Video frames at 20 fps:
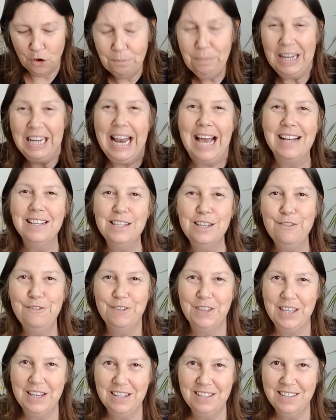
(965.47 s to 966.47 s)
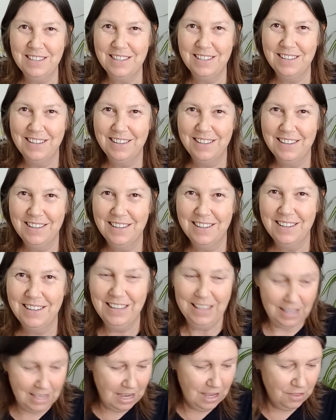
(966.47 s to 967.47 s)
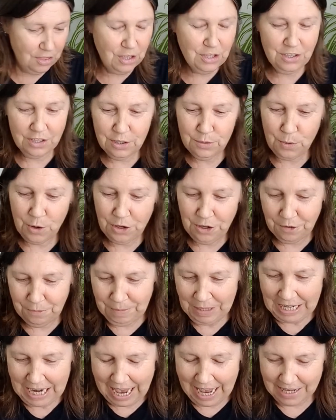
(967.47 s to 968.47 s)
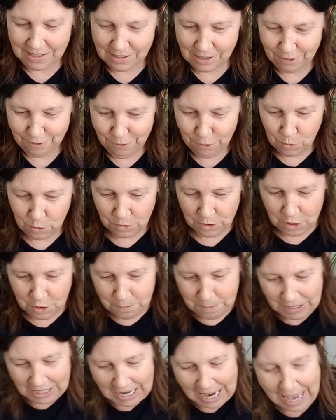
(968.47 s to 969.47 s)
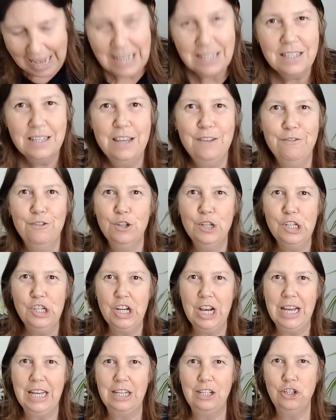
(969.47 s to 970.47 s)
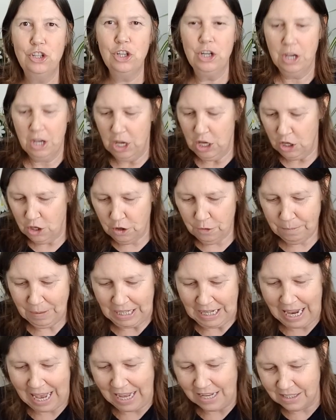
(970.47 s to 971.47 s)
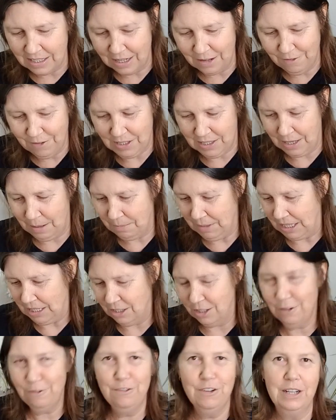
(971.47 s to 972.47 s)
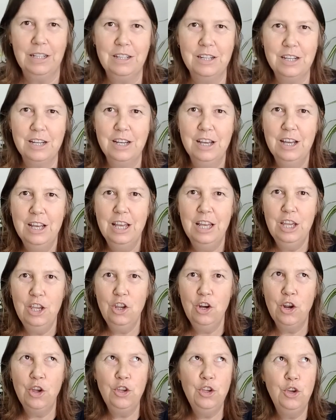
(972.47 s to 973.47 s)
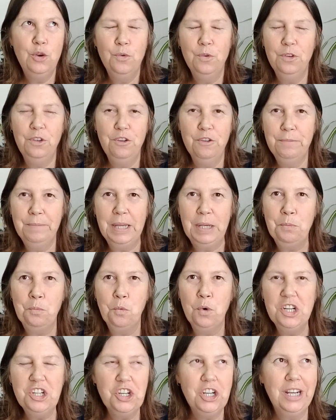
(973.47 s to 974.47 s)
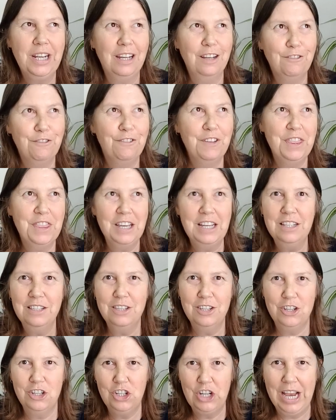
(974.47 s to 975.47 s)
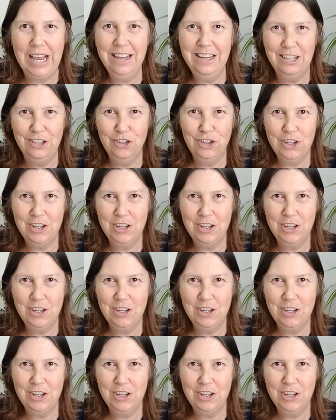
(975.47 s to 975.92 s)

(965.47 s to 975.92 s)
you've been asking for this. Yeah, this is what you've been asking for. You've been asking for a change. You've been asking for something different. You know, you've been wishing for things to change.